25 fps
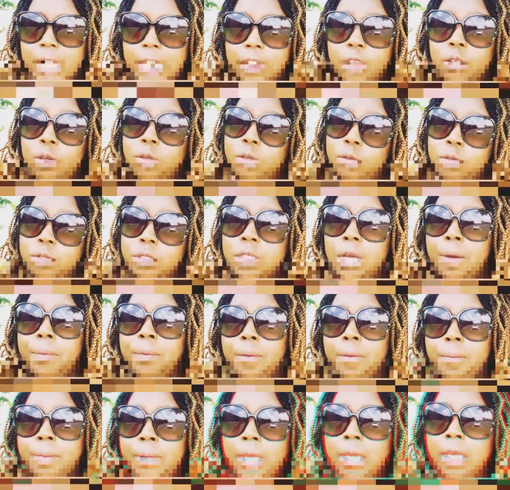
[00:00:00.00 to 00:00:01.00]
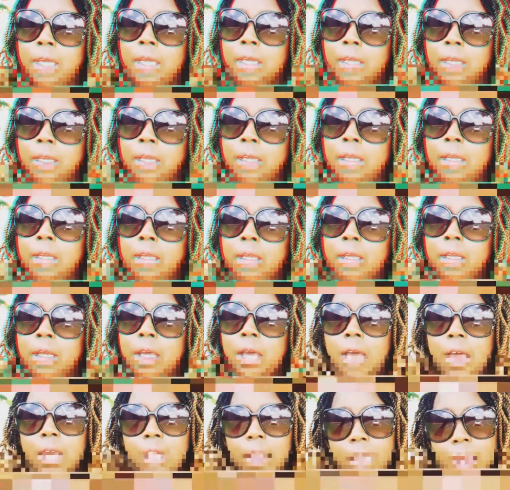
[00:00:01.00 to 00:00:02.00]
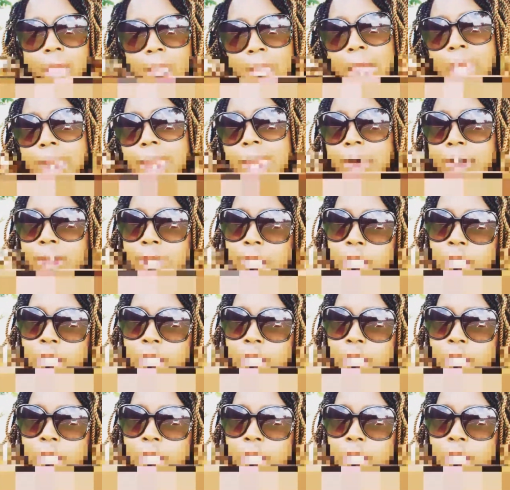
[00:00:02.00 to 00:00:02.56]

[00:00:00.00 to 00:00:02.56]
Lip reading: Like, you do something to me, I got to